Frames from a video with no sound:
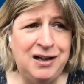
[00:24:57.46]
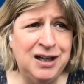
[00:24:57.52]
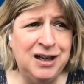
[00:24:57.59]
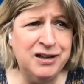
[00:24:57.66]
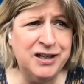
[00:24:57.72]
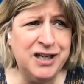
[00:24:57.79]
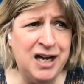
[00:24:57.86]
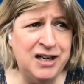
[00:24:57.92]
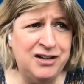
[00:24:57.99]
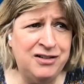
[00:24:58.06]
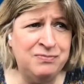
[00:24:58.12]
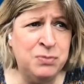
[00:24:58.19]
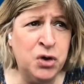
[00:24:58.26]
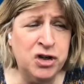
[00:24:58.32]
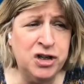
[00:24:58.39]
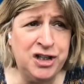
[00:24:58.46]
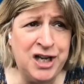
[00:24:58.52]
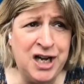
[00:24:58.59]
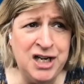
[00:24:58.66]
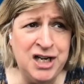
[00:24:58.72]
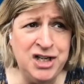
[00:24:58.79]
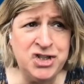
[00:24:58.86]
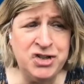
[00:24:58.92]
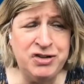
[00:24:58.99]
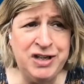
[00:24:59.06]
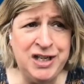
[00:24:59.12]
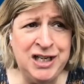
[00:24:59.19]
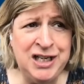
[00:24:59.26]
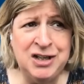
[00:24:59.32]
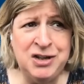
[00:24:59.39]
are kind of more aligned to it,
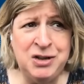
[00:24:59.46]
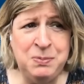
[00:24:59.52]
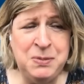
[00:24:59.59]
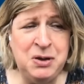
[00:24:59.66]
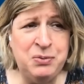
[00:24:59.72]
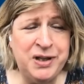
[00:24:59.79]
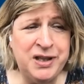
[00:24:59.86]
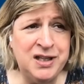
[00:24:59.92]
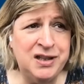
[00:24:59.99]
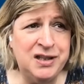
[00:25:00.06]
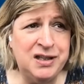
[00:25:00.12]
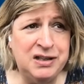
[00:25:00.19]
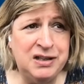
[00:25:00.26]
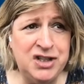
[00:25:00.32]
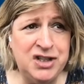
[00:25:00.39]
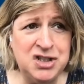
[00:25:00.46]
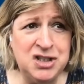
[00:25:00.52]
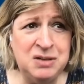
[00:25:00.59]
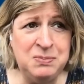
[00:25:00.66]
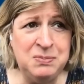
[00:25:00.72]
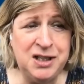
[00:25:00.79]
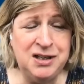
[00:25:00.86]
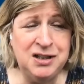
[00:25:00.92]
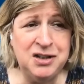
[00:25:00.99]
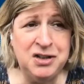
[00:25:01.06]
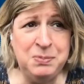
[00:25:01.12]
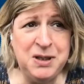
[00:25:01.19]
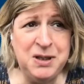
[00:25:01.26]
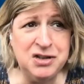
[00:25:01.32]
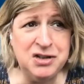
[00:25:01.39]
and it could be within the division, but it could
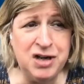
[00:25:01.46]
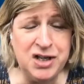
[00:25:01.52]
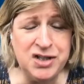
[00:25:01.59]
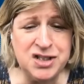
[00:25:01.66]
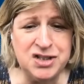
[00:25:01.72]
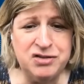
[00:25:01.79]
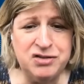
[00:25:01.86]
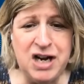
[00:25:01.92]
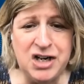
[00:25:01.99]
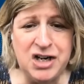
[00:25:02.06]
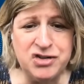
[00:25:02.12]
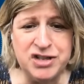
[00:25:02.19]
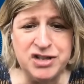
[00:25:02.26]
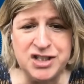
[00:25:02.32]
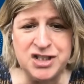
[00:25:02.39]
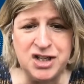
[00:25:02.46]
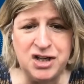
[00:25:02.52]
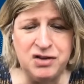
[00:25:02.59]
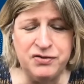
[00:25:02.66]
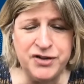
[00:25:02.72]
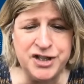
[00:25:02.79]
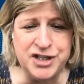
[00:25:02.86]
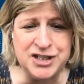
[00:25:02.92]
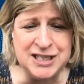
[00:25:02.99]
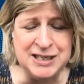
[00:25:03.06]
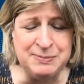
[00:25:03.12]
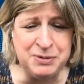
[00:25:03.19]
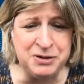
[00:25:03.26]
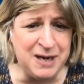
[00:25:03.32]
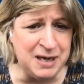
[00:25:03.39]
be across directorates. So for
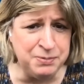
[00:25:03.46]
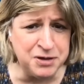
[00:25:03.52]
example, my